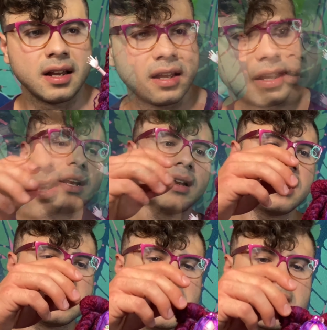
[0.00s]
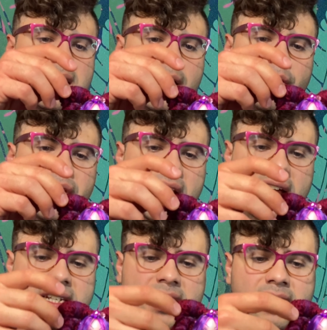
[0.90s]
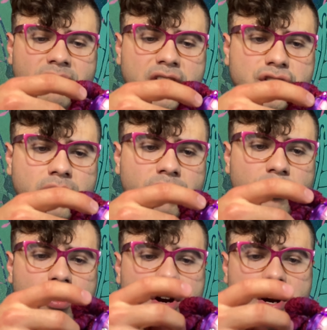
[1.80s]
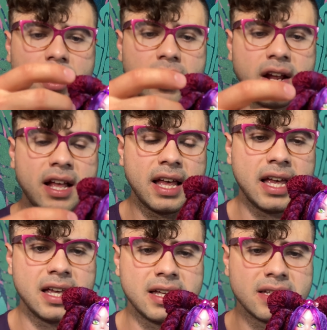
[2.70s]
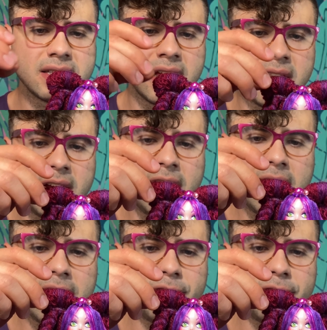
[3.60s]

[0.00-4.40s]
One detail that I did envision for her is if